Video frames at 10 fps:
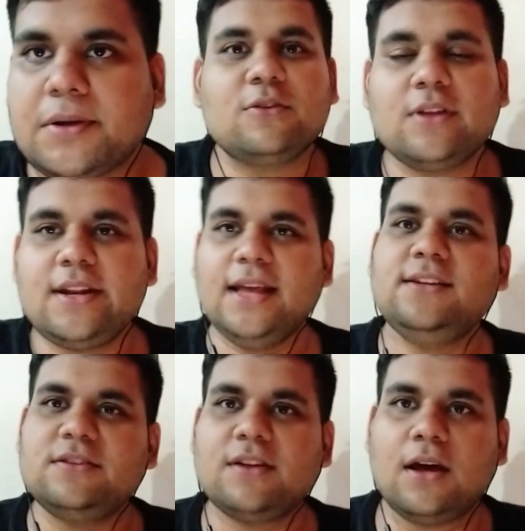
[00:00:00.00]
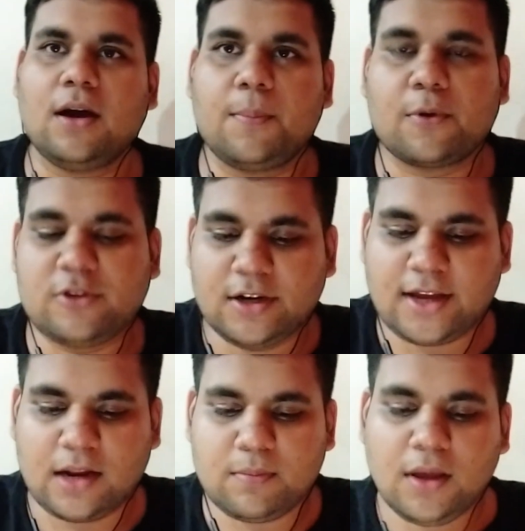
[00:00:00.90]
So the next project
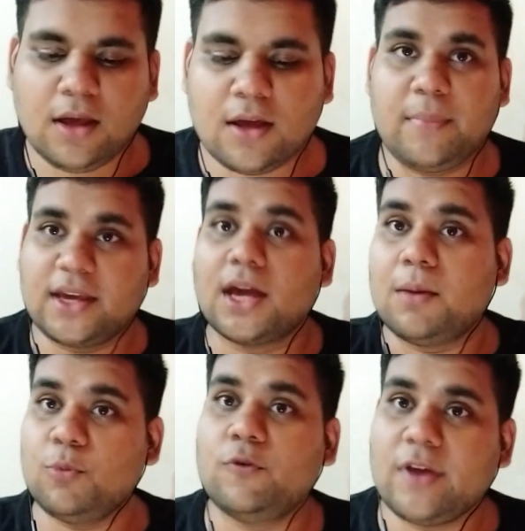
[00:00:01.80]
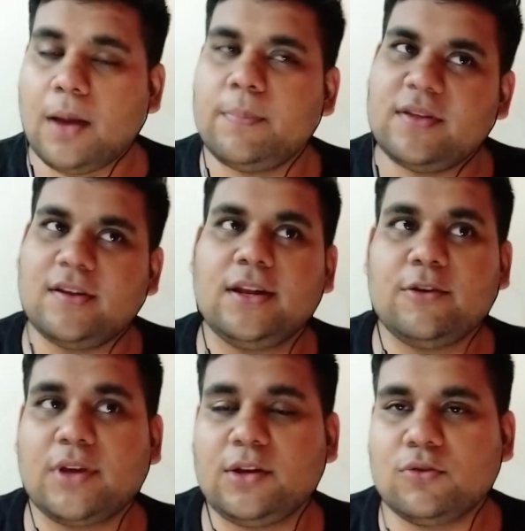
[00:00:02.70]
can be making a movie app. Basically you
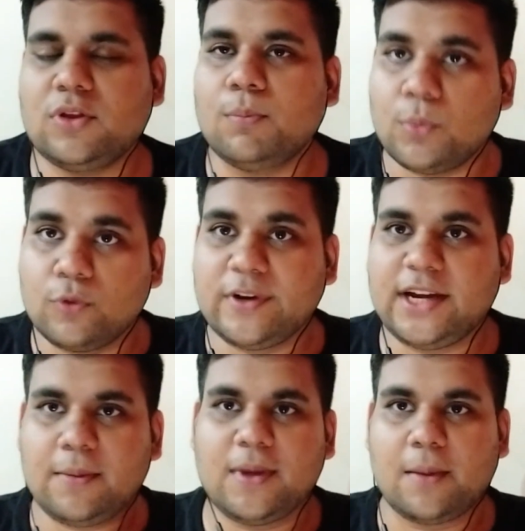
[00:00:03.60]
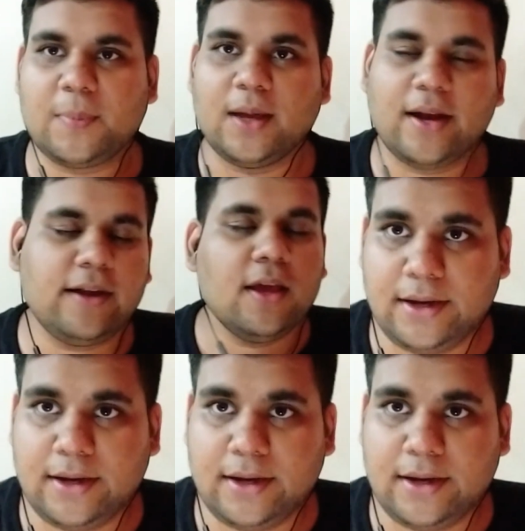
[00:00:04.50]
can use the MovieDB API, right?